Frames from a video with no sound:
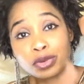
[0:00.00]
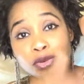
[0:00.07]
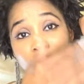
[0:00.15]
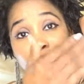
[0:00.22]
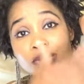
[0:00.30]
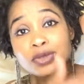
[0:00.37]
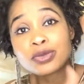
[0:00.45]

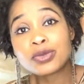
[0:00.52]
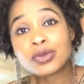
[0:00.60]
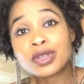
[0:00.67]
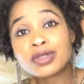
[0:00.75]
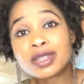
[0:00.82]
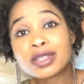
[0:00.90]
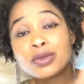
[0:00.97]
just
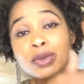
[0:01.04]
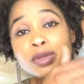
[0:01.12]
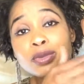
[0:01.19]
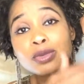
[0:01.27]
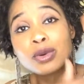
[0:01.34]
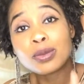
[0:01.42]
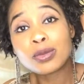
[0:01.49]
rinse it
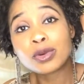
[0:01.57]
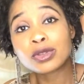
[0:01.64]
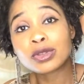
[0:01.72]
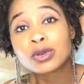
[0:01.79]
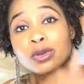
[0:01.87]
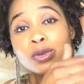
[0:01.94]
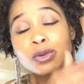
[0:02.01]
with warm
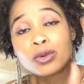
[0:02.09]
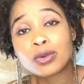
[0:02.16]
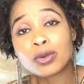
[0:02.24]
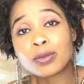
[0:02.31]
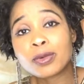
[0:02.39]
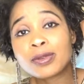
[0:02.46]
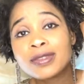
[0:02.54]
water,
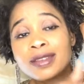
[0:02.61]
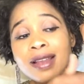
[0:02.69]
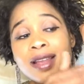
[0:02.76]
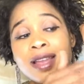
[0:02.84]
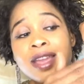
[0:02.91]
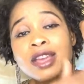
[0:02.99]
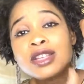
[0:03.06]
lukewarm water.
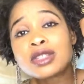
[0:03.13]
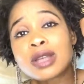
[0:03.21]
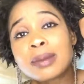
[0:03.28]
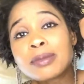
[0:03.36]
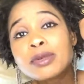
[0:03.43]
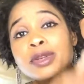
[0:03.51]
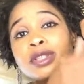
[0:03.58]
So
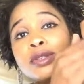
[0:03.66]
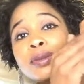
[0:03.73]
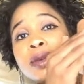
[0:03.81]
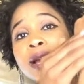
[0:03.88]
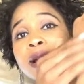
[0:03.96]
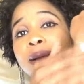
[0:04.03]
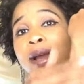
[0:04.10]
I'm going to
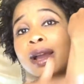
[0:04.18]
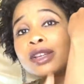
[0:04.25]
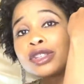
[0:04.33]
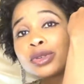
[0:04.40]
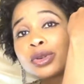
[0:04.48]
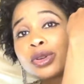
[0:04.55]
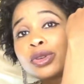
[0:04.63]
be
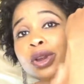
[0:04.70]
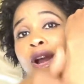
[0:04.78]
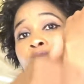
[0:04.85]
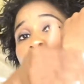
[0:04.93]
show you how